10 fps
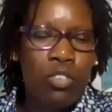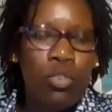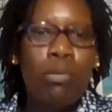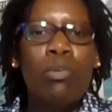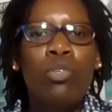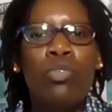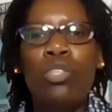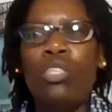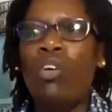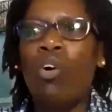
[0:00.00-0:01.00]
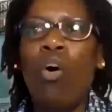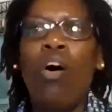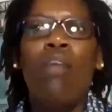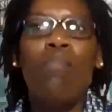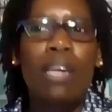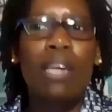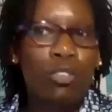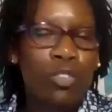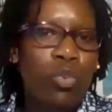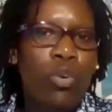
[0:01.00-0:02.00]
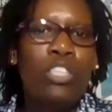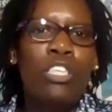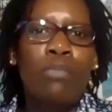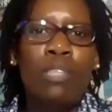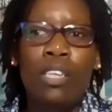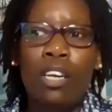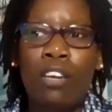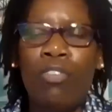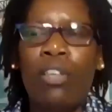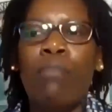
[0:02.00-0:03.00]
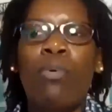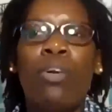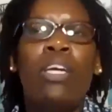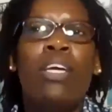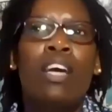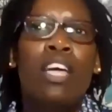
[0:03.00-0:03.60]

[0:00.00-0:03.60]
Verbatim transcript: you'll be able to see all manner of scholarships that are available.